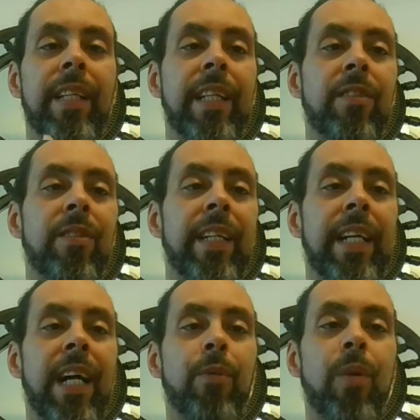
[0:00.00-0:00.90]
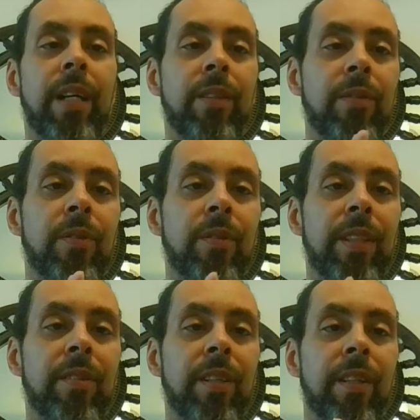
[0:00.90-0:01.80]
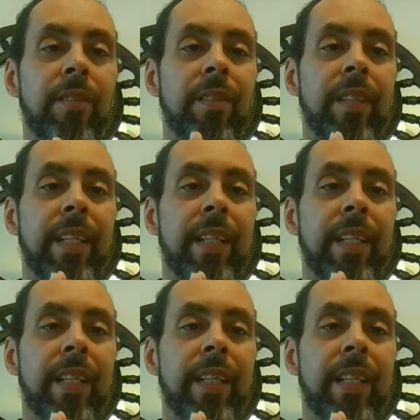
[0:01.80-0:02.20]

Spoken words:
and today I want to discuss